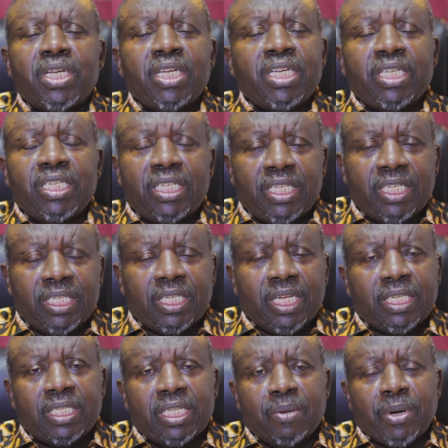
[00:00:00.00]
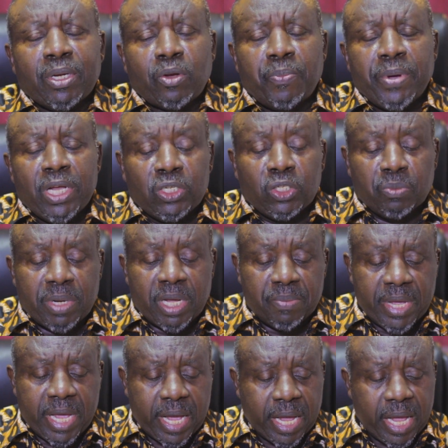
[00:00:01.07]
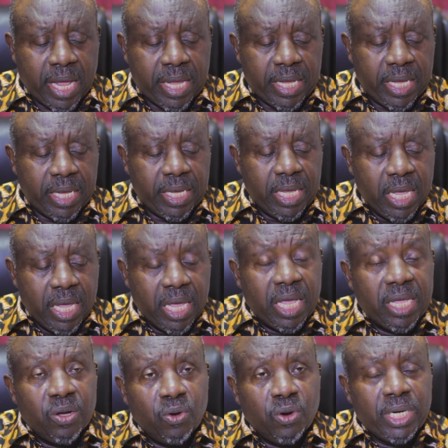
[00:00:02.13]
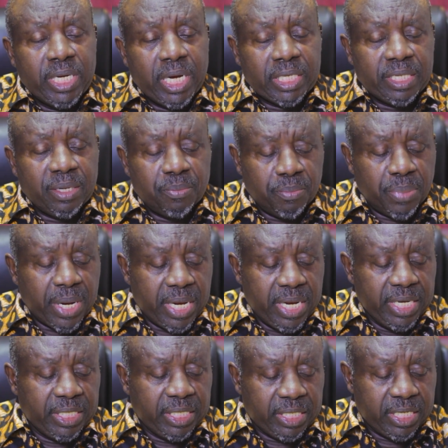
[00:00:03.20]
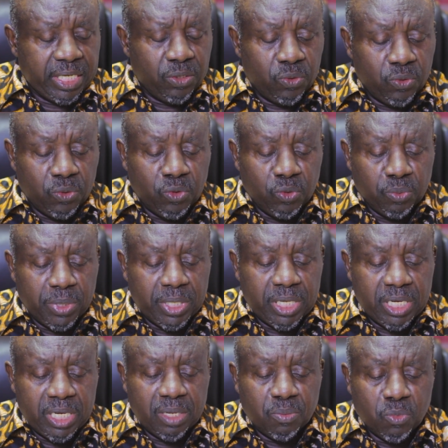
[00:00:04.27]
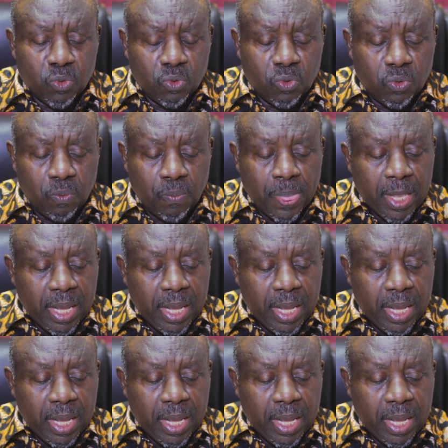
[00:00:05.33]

In Jesus' name. And open so baby a kaye a yohani asempa e ti dunum ni mu